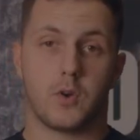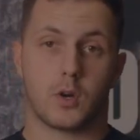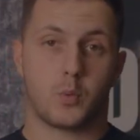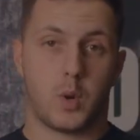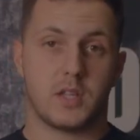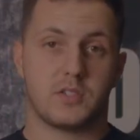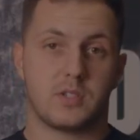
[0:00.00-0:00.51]
for
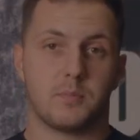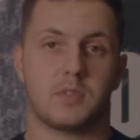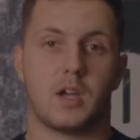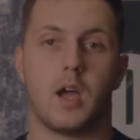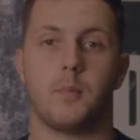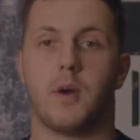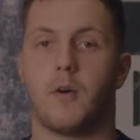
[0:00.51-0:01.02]
quite some
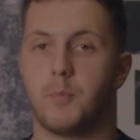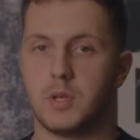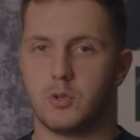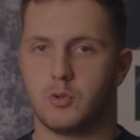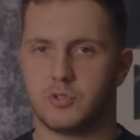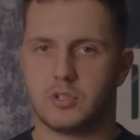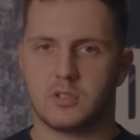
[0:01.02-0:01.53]
time. I've been
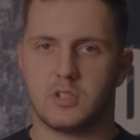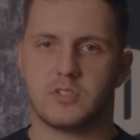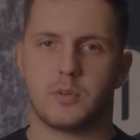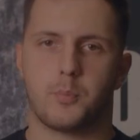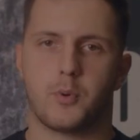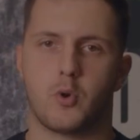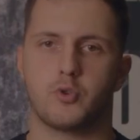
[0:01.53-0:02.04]
using this
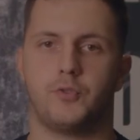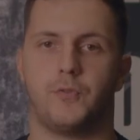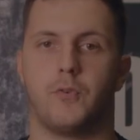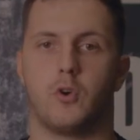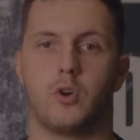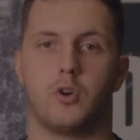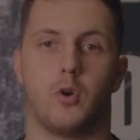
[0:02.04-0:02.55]
approach
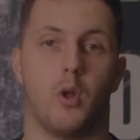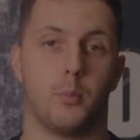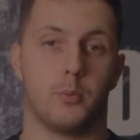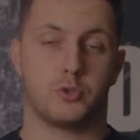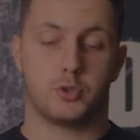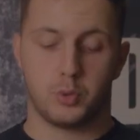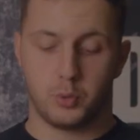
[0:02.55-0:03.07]
for
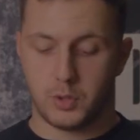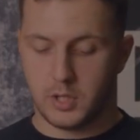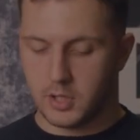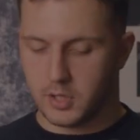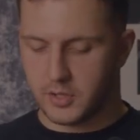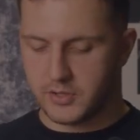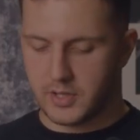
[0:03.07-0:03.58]
almost 2
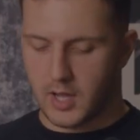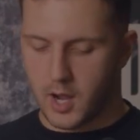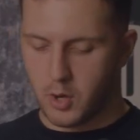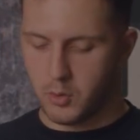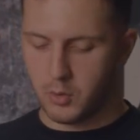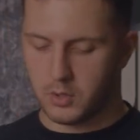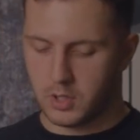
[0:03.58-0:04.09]
years now.